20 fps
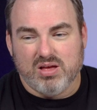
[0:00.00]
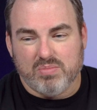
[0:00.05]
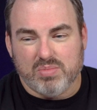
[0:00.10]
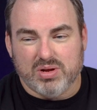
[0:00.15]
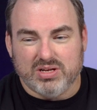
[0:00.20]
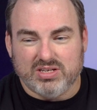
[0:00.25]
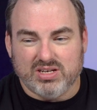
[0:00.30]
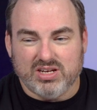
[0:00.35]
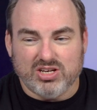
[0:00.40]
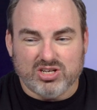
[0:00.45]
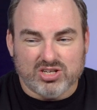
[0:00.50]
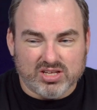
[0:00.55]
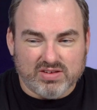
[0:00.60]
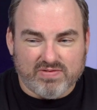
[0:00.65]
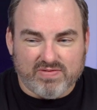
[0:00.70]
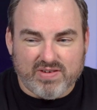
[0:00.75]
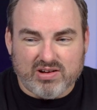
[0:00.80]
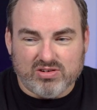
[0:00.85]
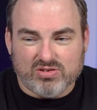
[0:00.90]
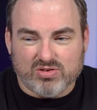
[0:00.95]
It's initially
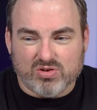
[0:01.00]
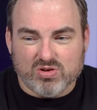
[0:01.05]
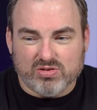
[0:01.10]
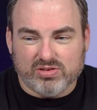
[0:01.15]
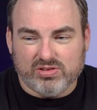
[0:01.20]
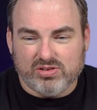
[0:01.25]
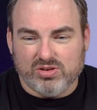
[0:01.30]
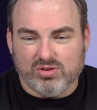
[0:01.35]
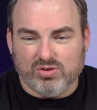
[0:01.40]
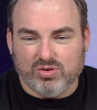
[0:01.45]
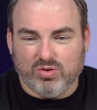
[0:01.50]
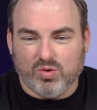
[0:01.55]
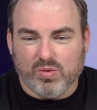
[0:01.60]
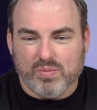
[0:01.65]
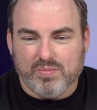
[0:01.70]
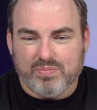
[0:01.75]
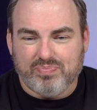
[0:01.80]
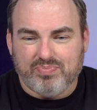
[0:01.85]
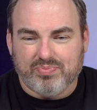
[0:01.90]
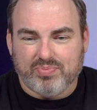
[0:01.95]
found on Earth 2,
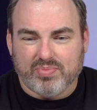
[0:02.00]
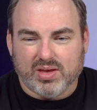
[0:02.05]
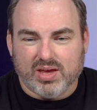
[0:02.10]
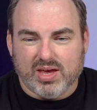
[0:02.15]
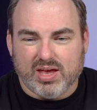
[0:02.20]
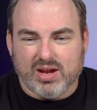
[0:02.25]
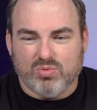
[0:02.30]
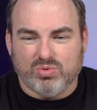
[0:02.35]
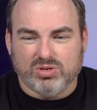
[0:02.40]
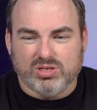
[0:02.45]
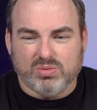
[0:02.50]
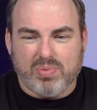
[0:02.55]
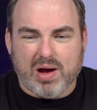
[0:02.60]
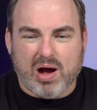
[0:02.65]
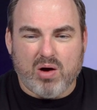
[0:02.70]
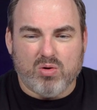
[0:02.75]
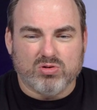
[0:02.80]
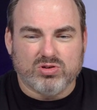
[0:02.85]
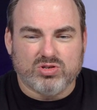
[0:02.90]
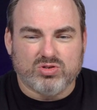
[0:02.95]
and it was a
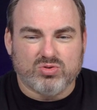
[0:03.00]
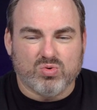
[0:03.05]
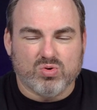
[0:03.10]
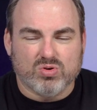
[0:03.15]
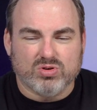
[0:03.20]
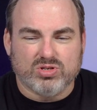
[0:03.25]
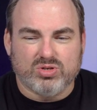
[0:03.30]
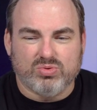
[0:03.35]
power source